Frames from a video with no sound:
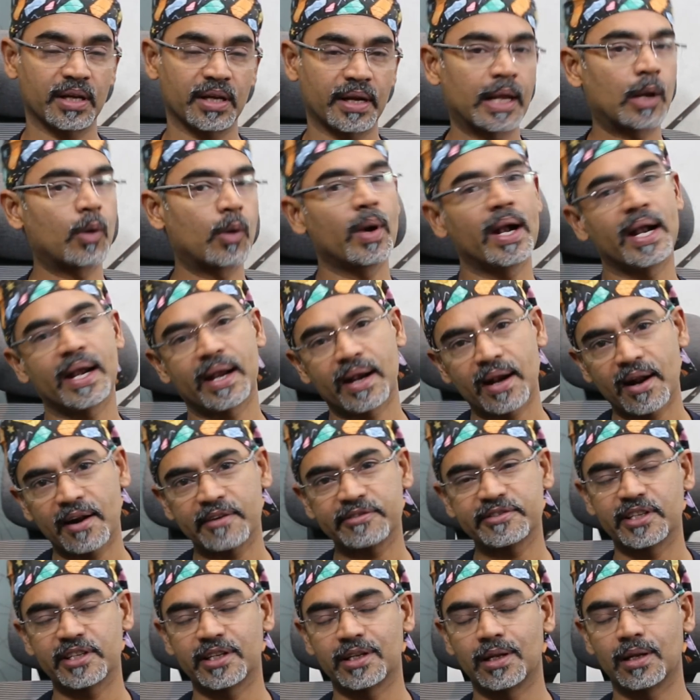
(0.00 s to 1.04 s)
required
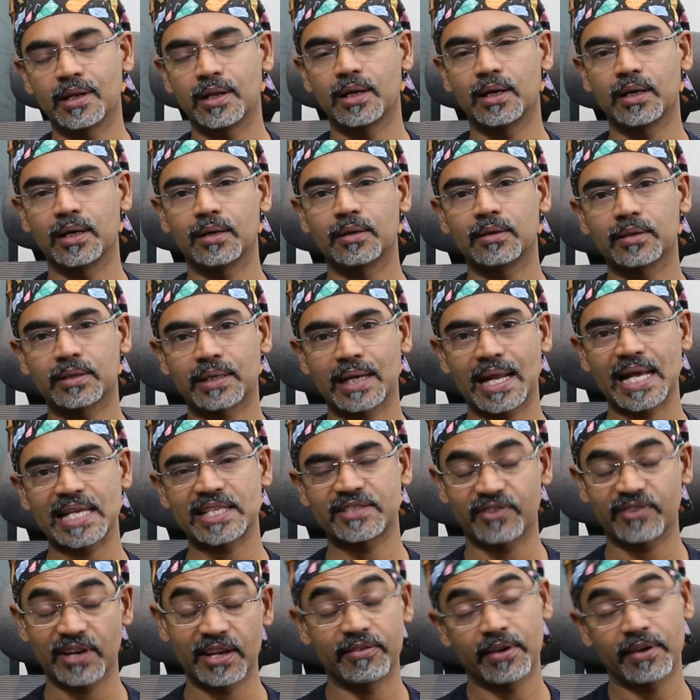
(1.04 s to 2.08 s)
grafts in
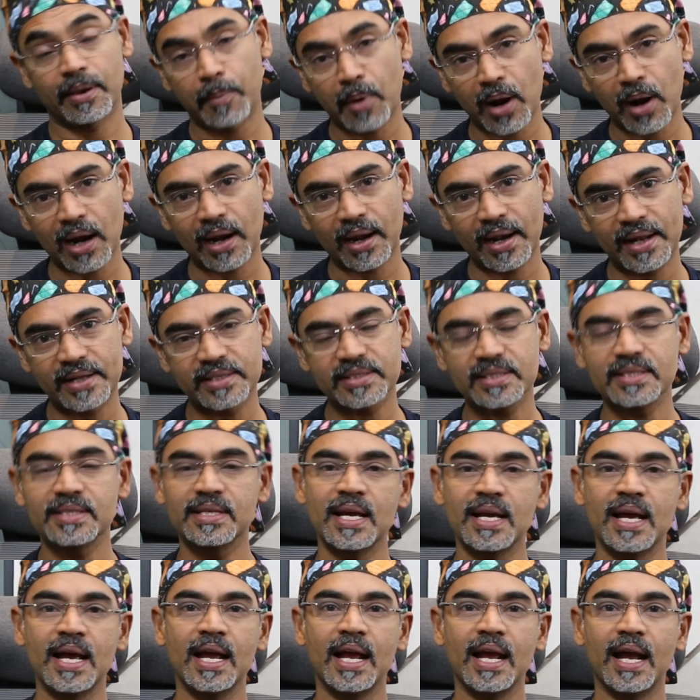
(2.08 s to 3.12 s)
class 5A
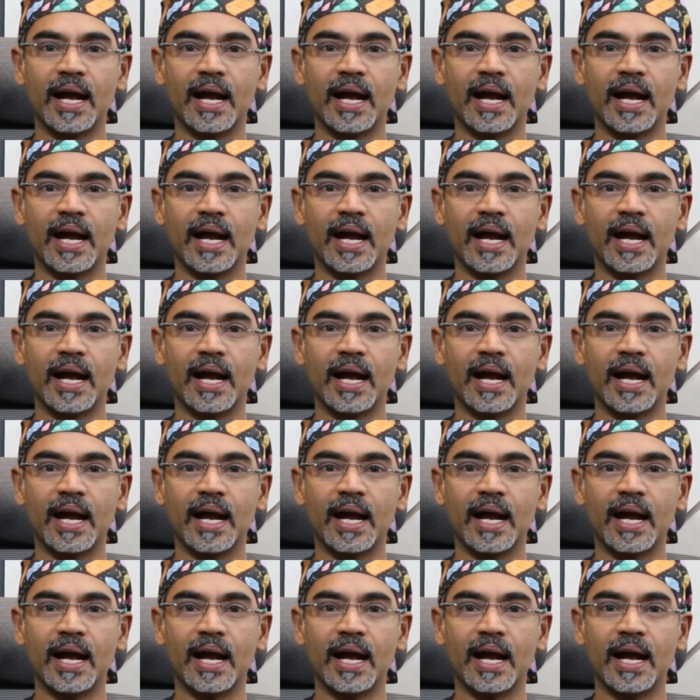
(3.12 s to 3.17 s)
baldness,